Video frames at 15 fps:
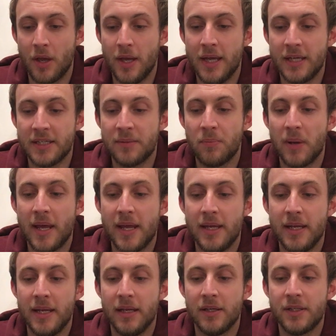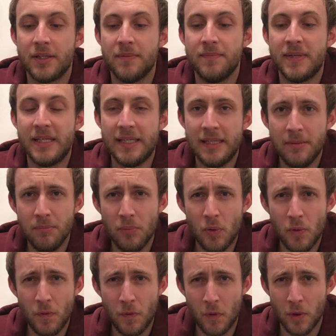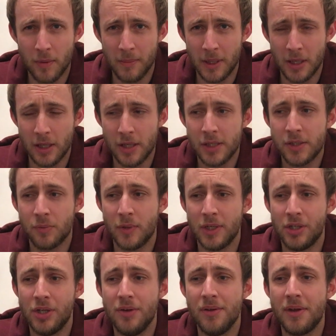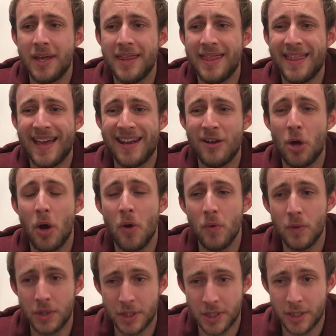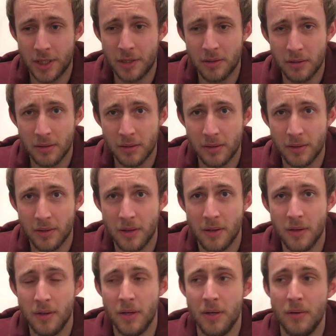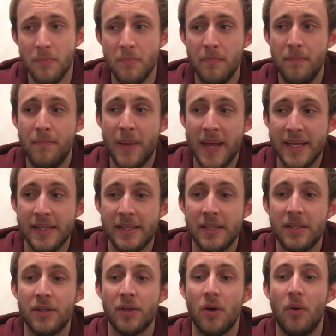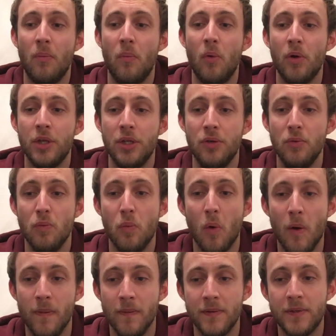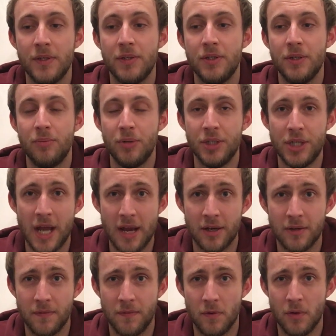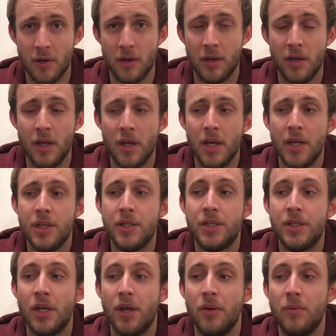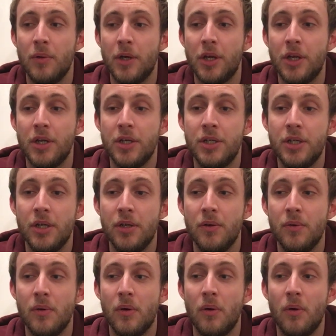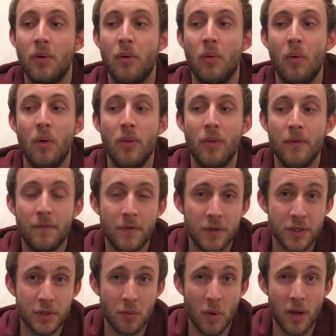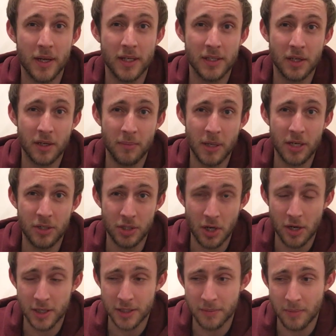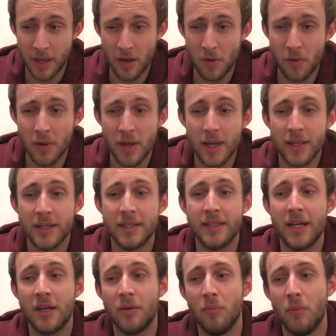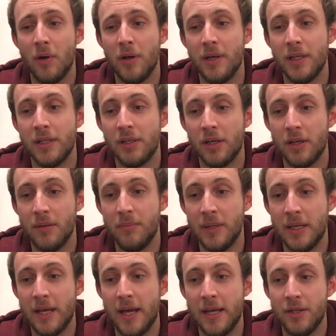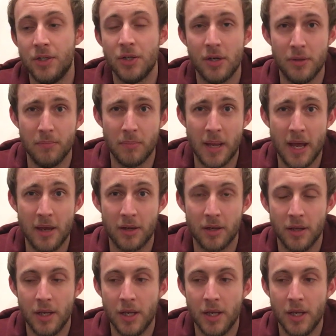explaining some simple formulas which you can then alter based on what you want to project for. So we're going to do, the first one is going to be a jar spell, the second one is going to be a charm bag.